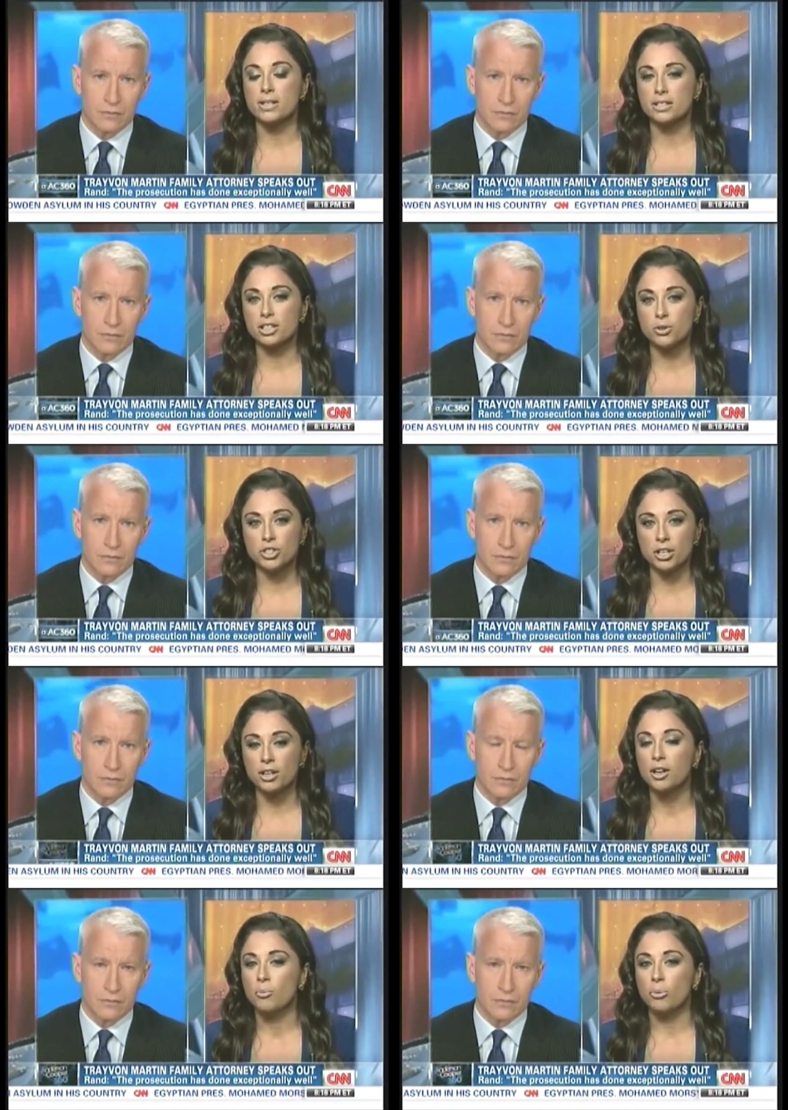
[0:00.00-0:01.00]
Speaker 1: the prosecution
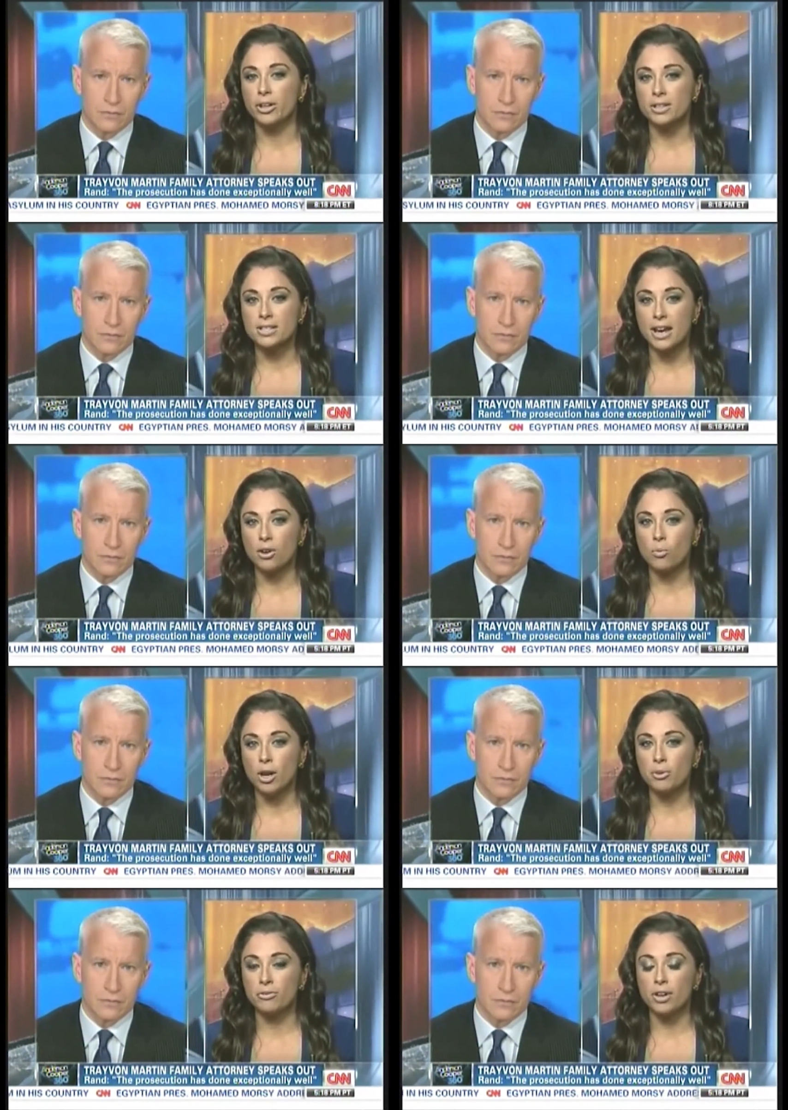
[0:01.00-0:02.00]
bring this tangled
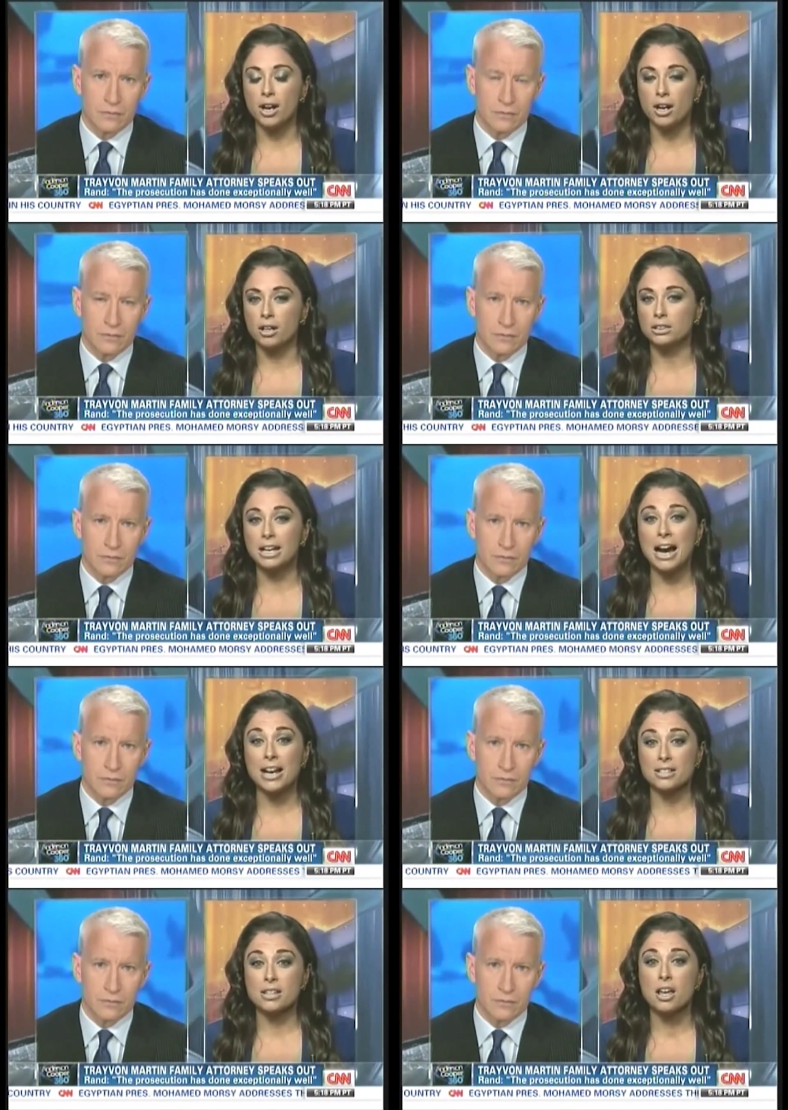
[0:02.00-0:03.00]
web of uh,
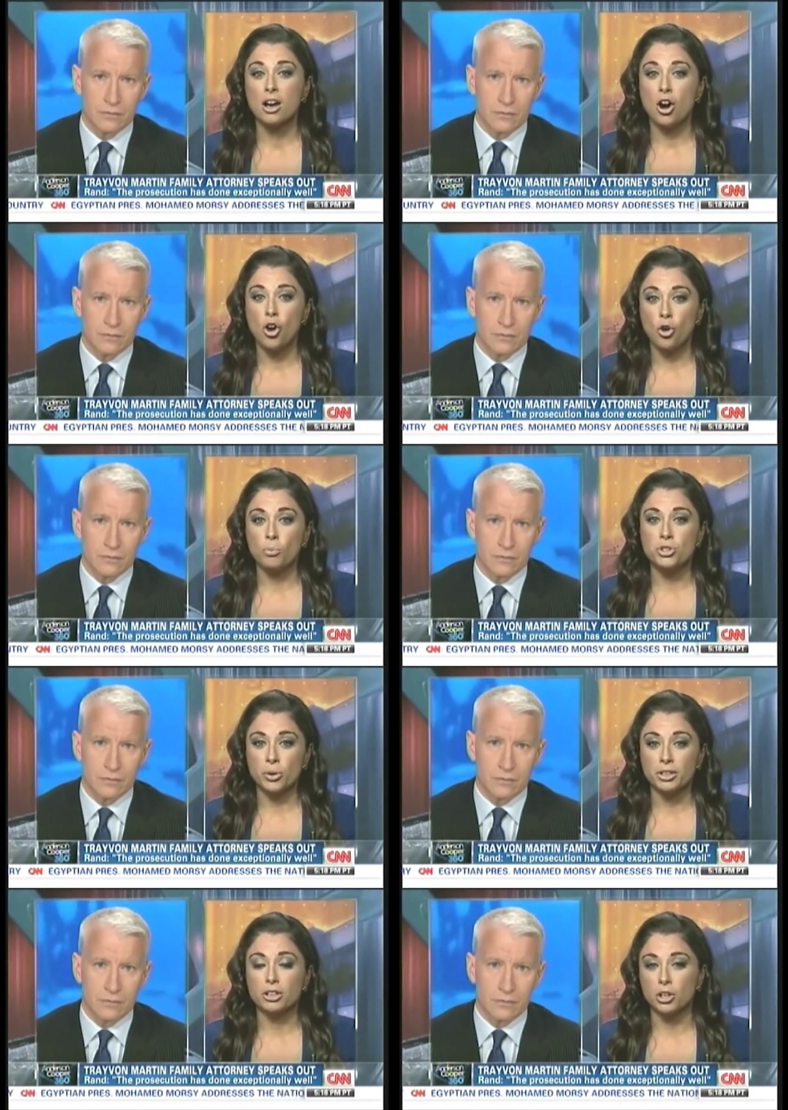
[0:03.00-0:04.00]
lies home
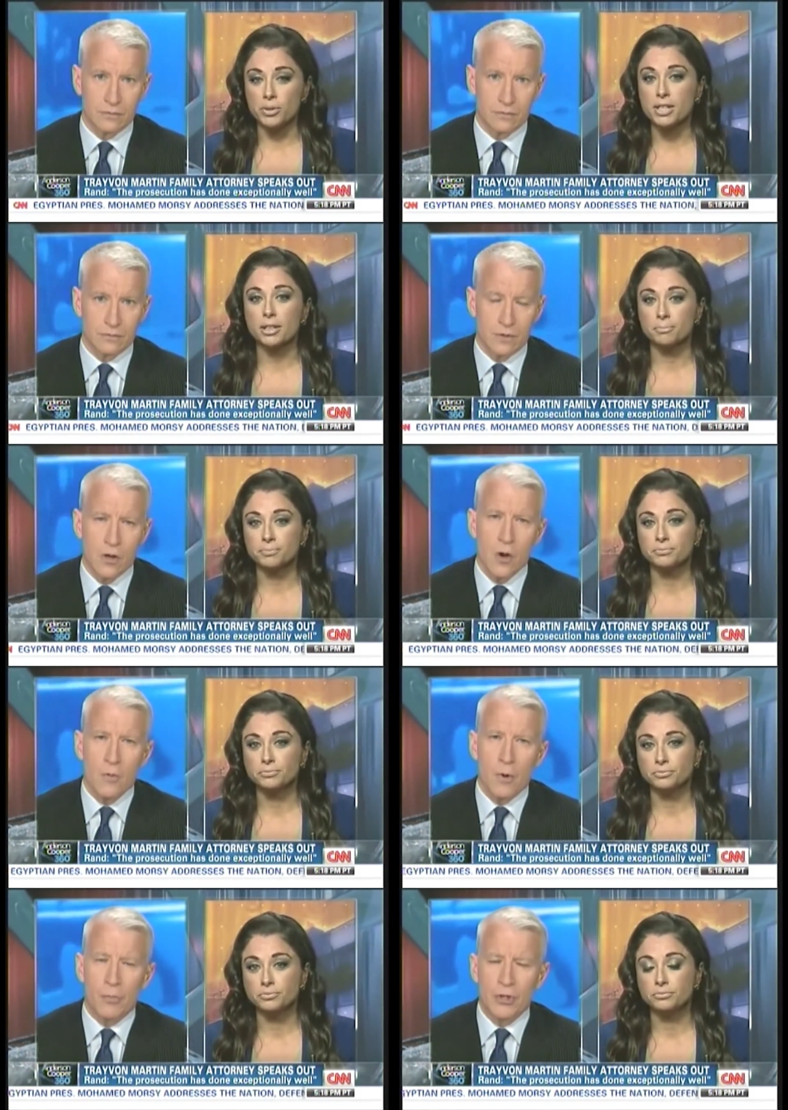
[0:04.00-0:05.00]
during the closing.
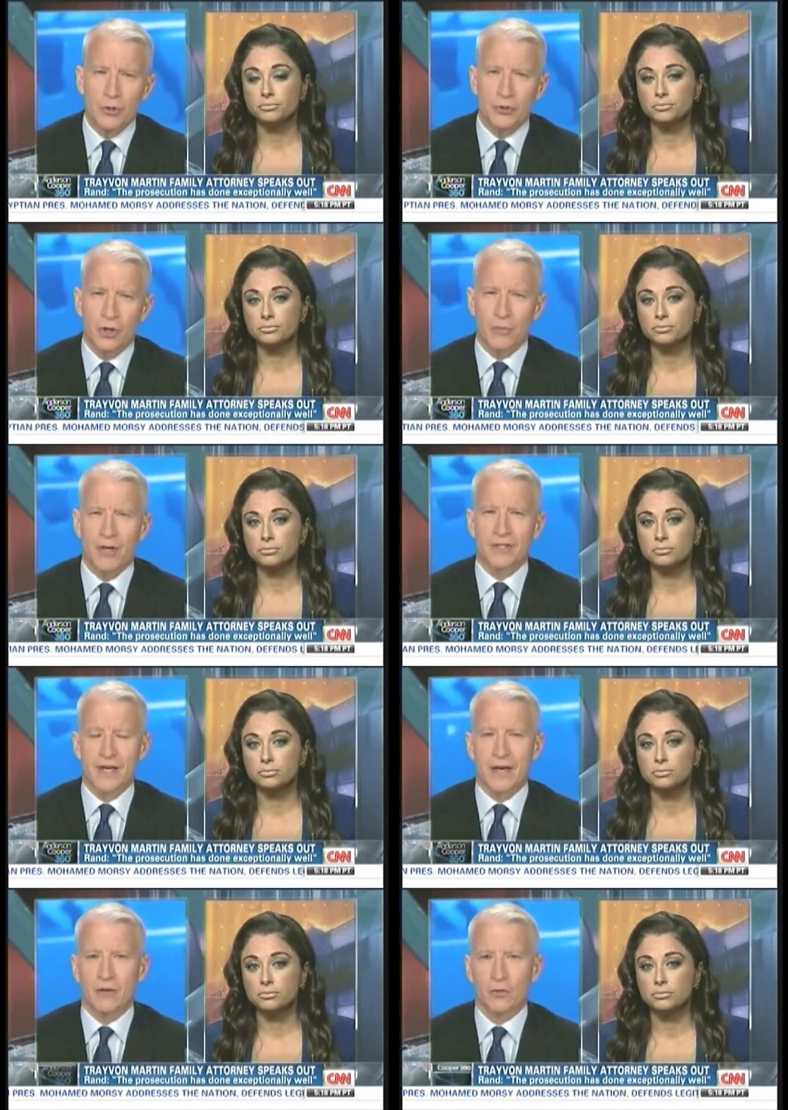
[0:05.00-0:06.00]
Speaker 2: But, but you talk about a
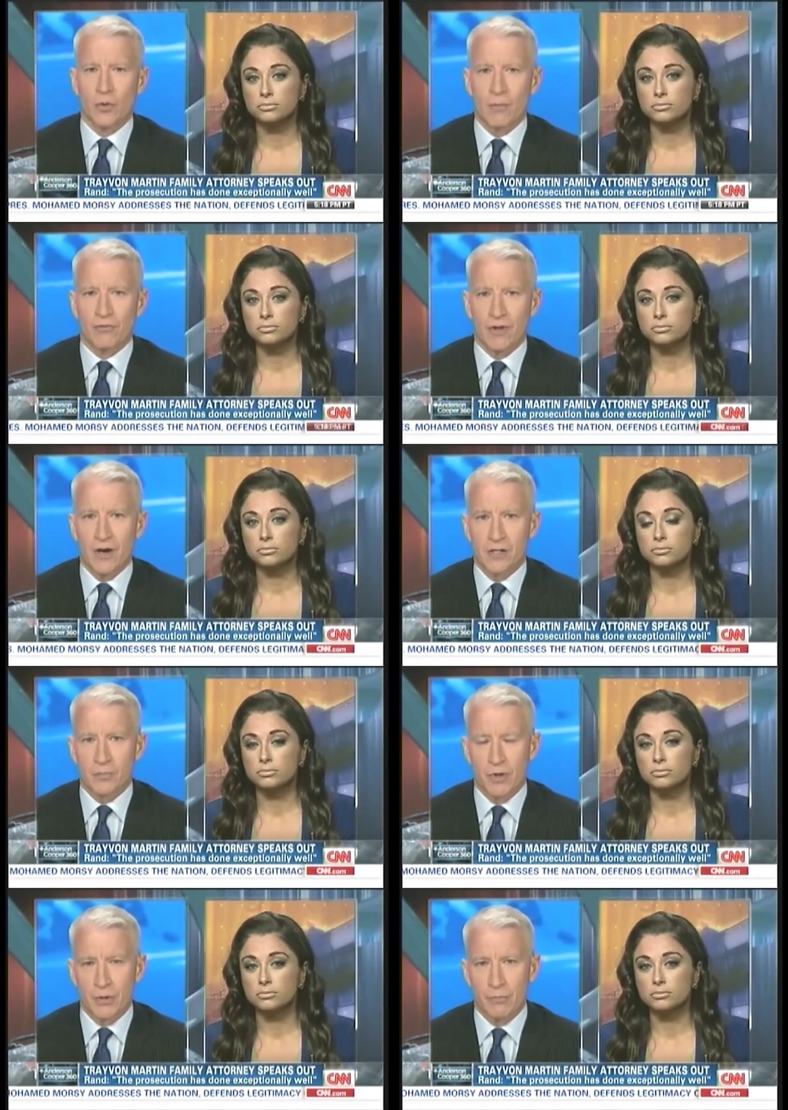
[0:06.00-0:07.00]
tangled web of lies,
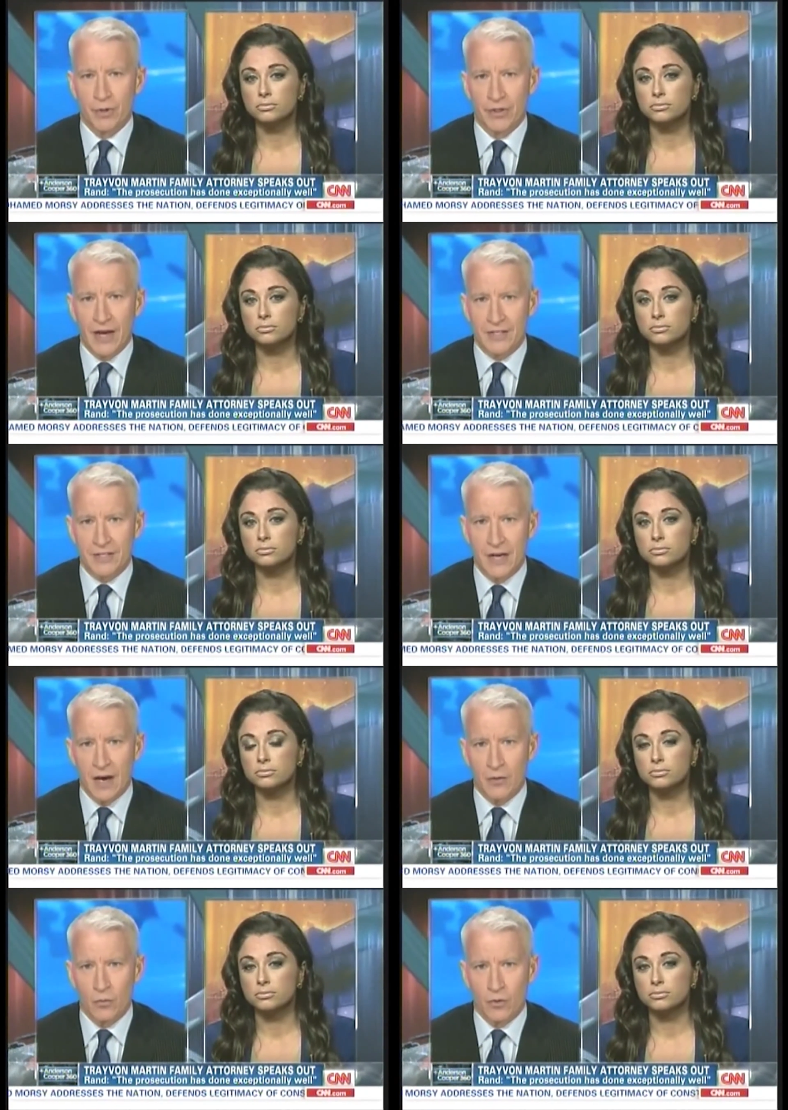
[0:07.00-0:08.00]
but, but that's
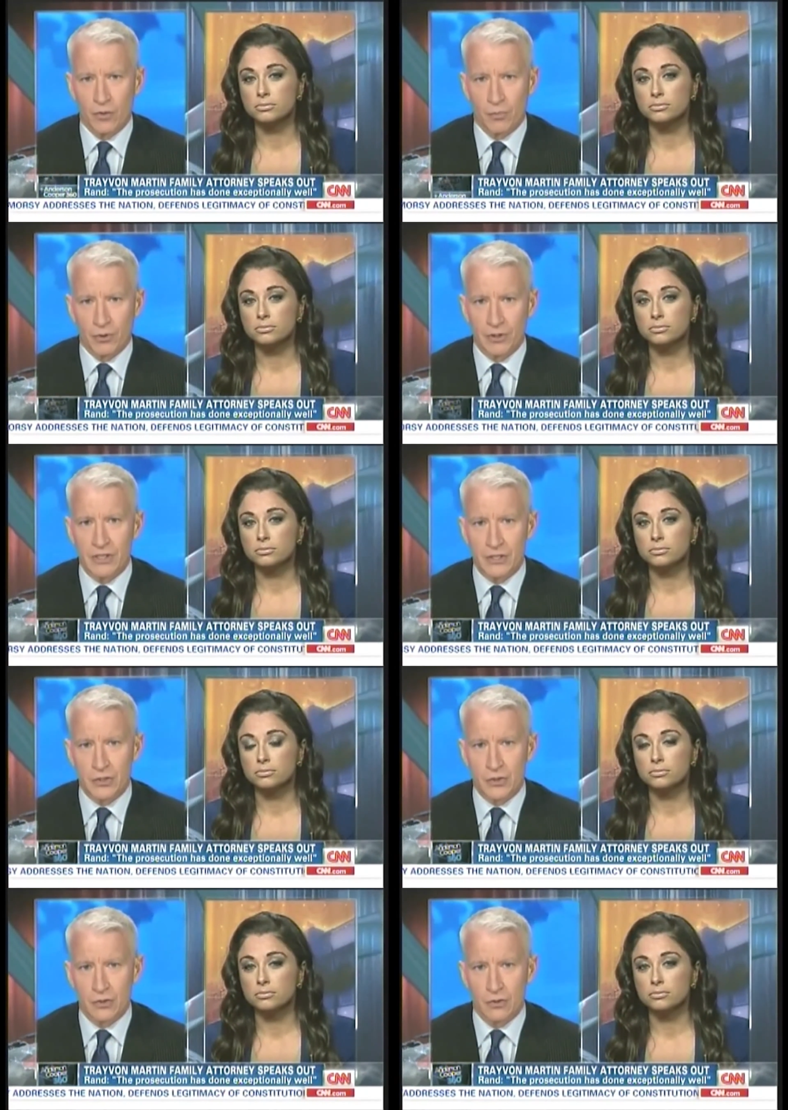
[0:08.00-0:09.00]
not what the police
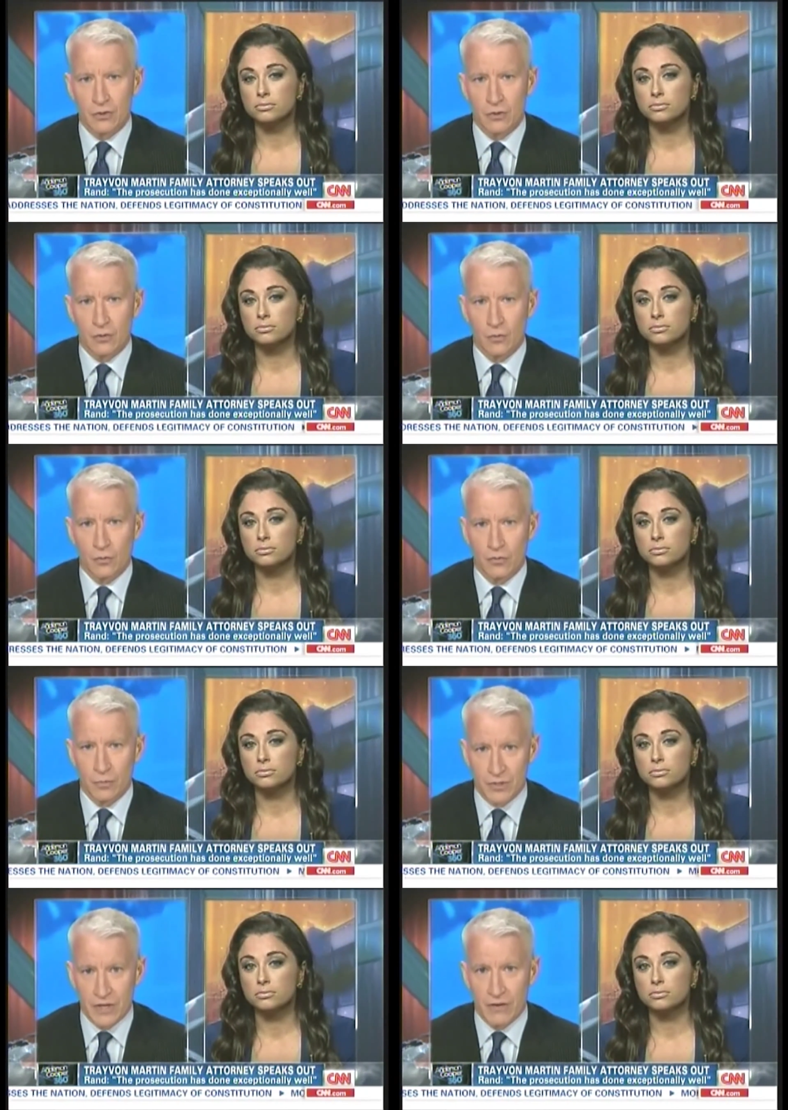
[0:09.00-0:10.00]

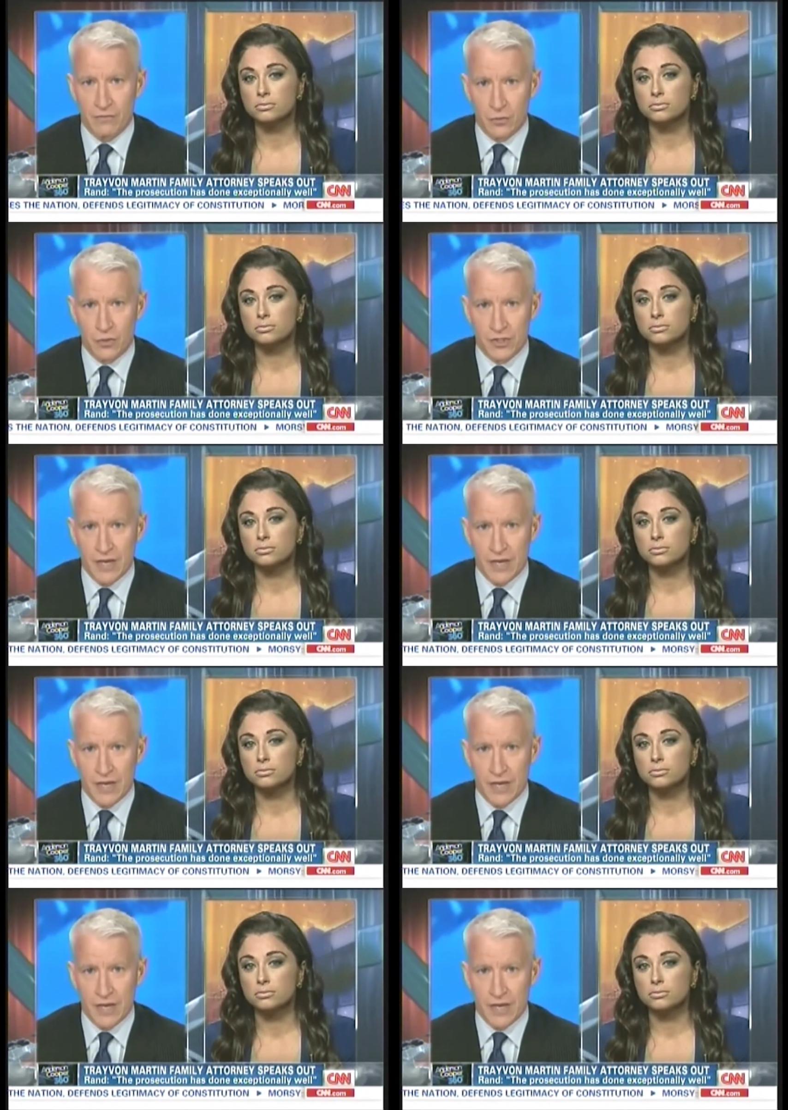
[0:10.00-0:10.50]
themselves were